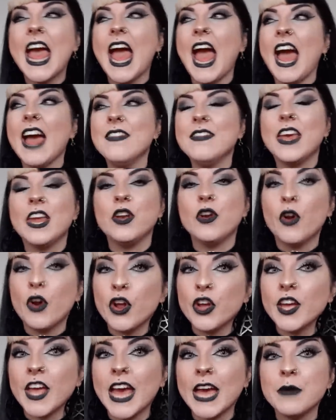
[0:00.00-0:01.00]
and they're not
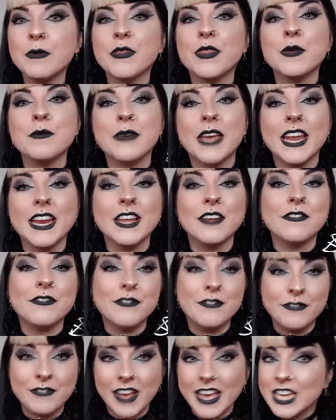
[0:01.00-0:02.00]
okay with them getting a
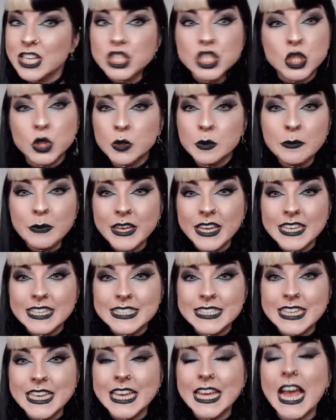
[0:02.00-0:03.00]
facial
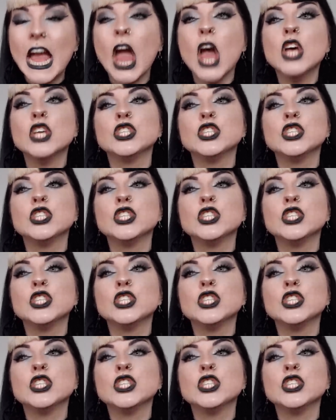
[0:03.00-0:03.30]
piercing.